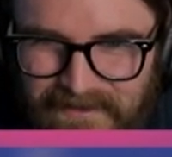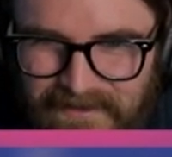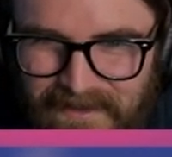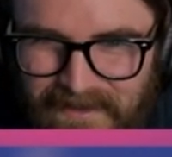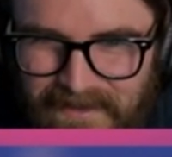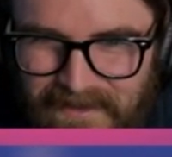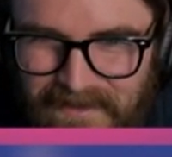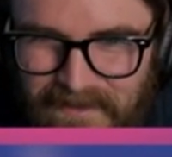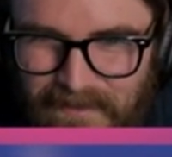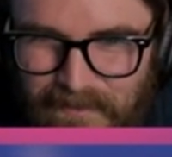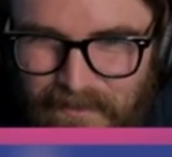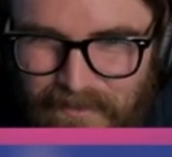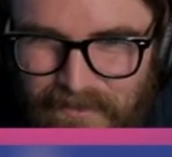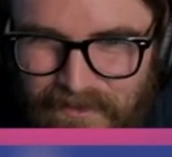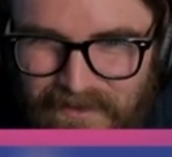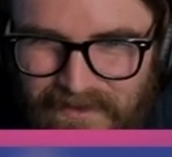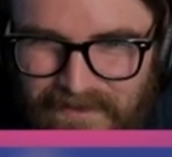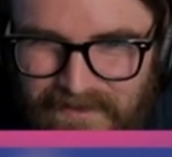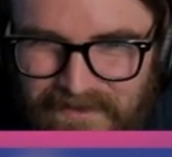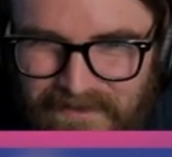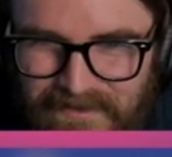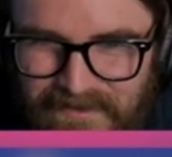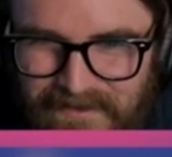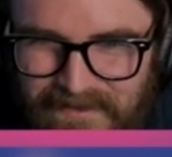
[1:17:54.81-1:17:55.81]
Saiyan
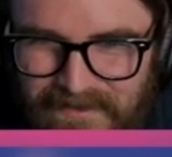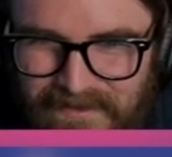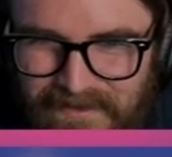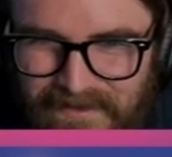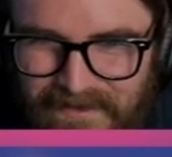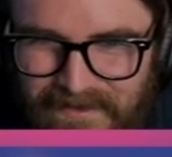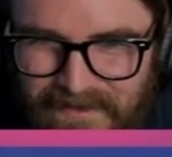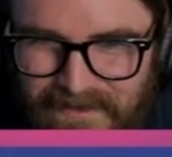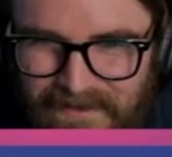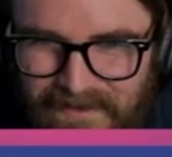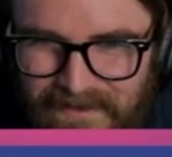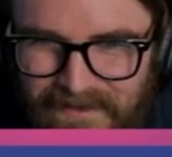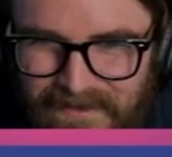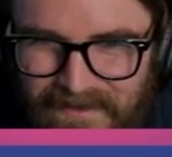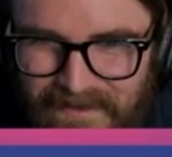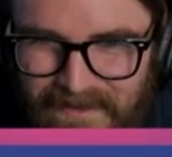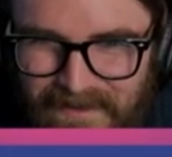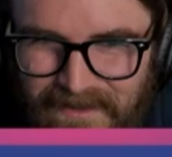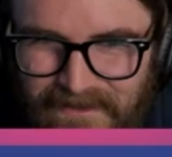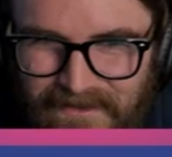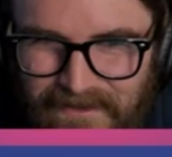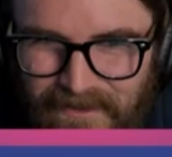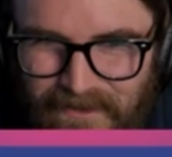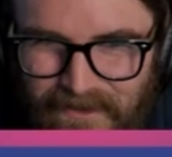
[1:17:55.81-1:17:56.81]
Prince.
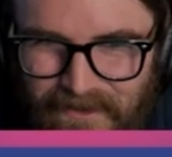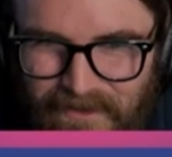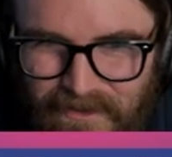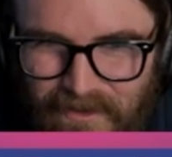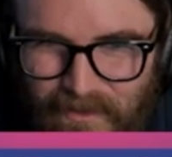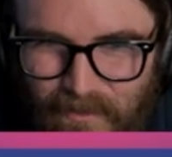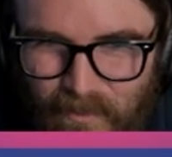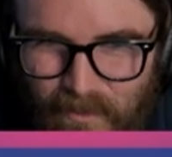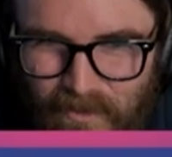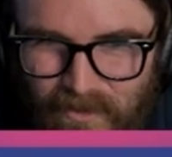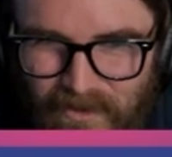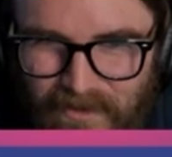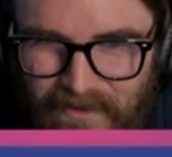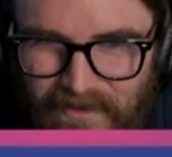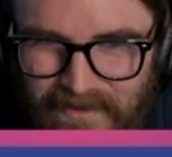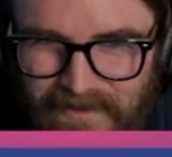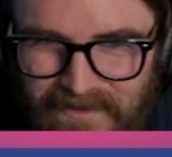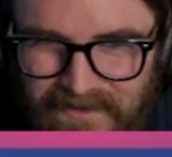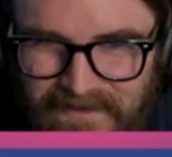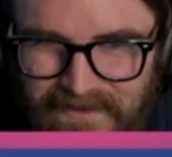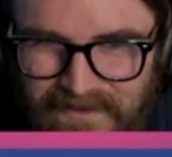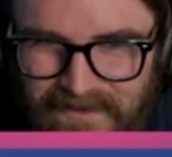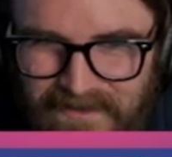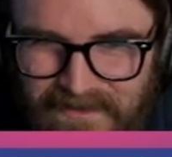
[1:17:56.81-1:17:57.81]
He's on the wall,
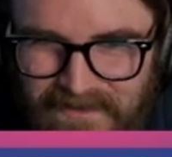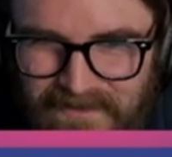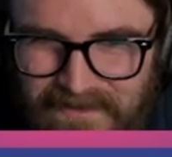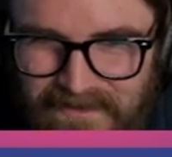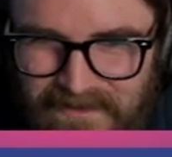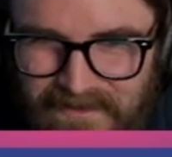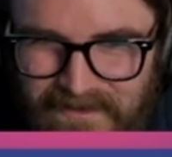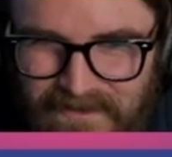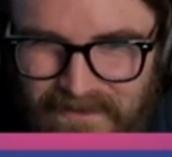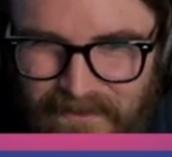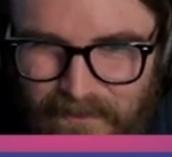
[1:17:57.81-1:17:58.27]
he says.